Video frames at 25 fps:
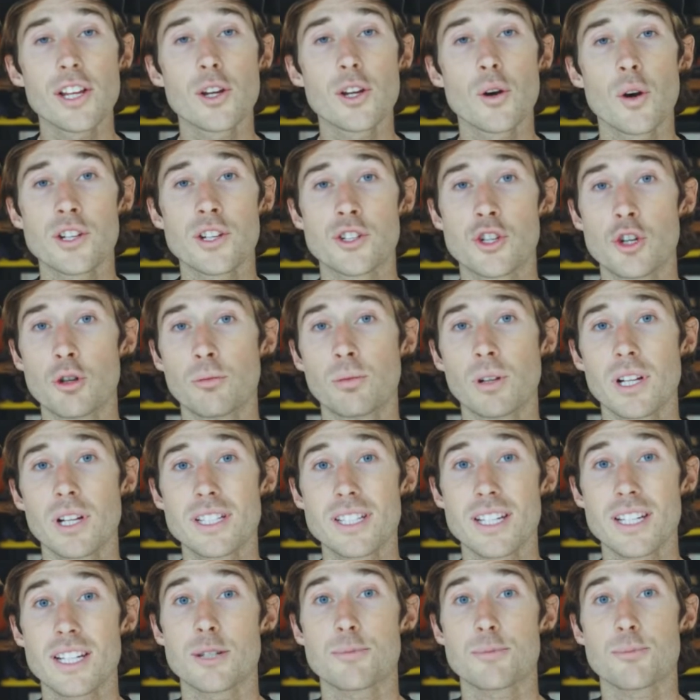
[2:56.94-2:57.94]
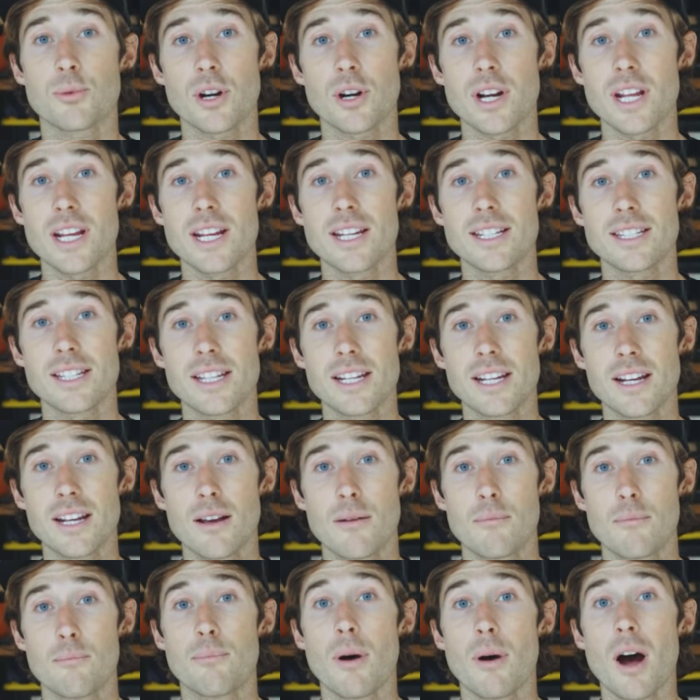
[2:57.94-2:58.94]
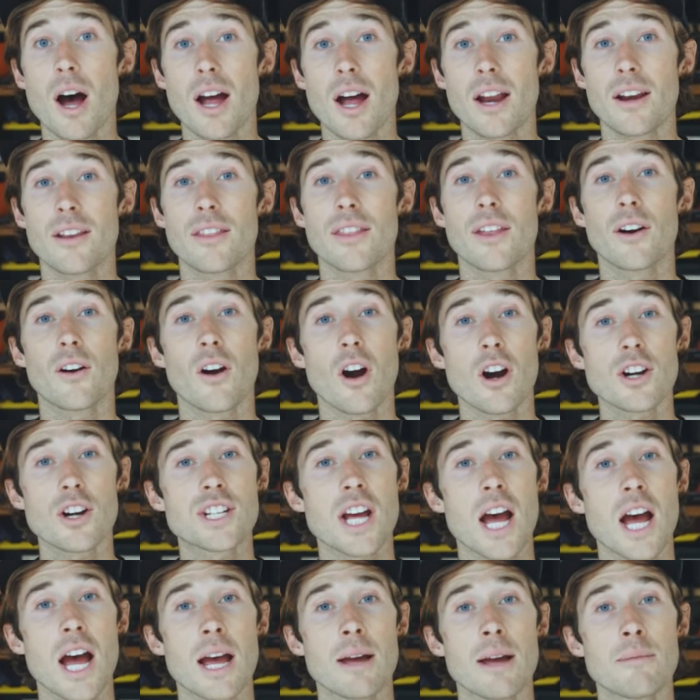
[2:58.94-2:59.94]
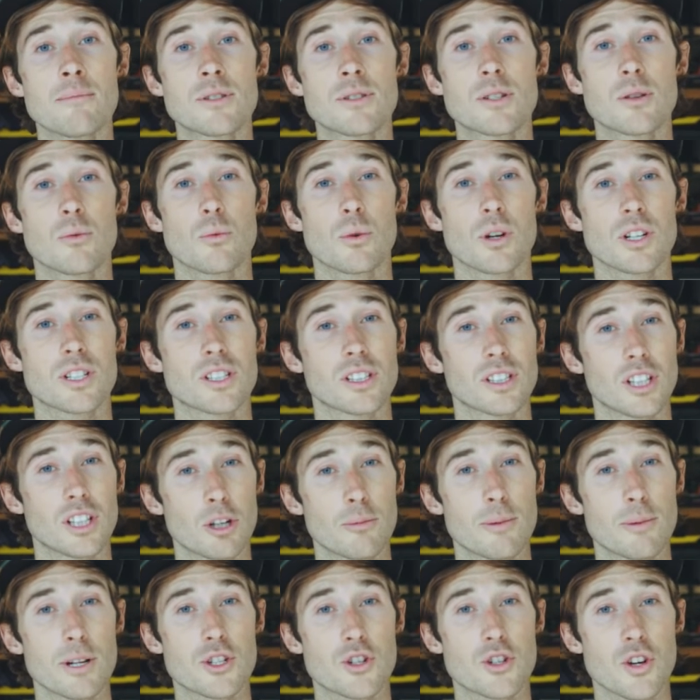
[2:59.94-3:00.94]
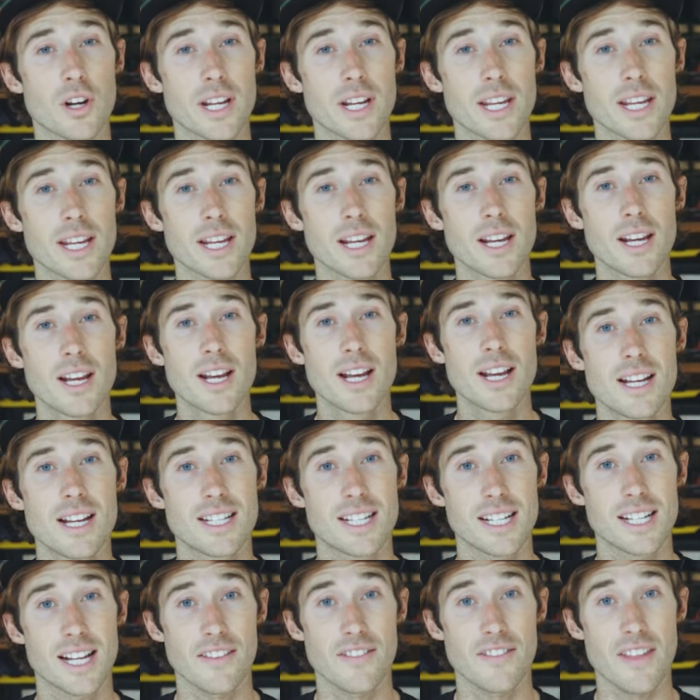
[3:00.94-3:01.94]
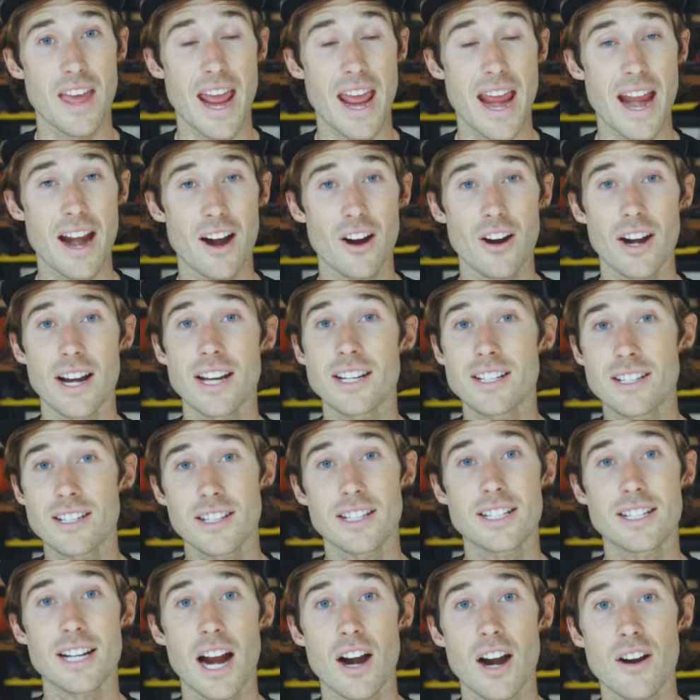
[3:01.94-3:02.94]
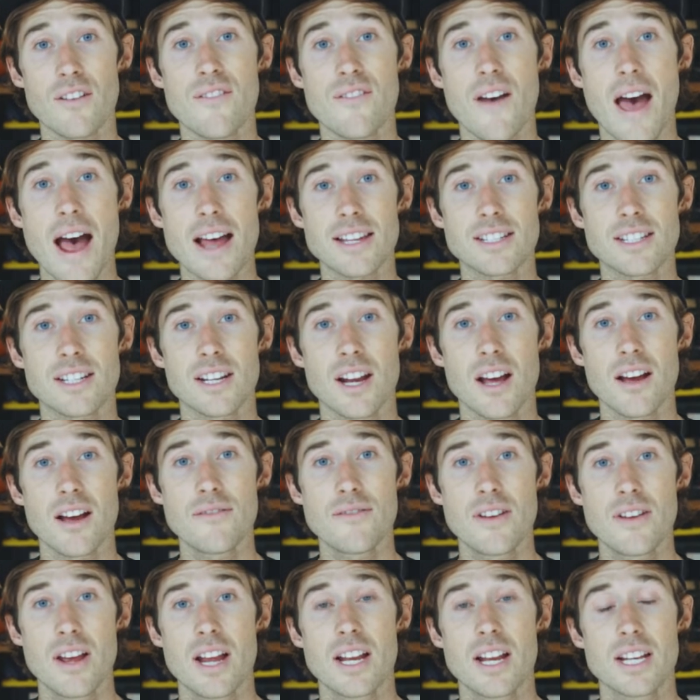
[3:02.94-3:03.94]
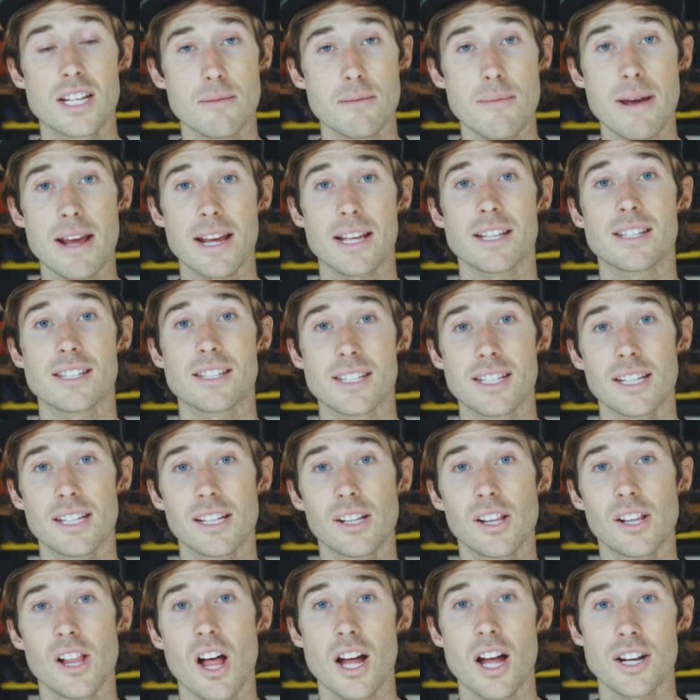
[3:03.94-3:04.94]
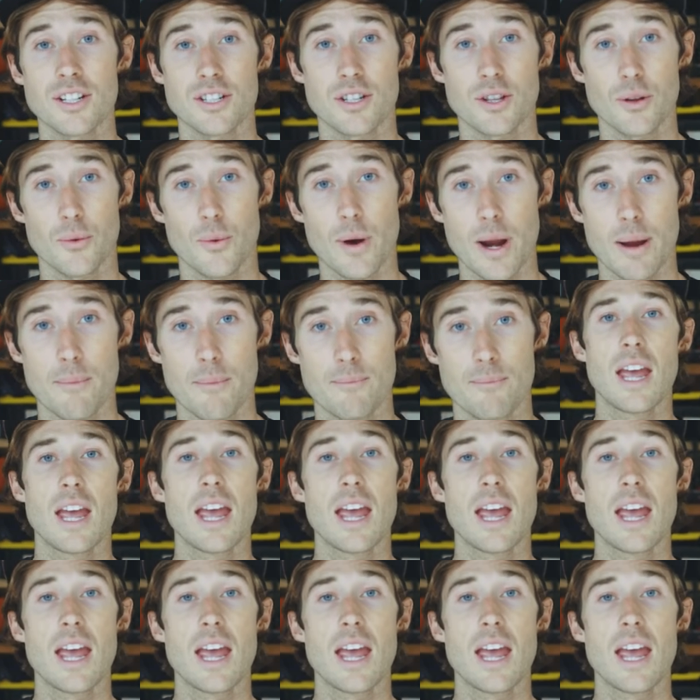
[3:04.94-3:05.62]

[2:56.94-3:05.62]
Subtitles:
going tubeless is pretty easy, but there are times where it's a little bit tricky to get the air into the tire fast enough to make it seal onto the rim.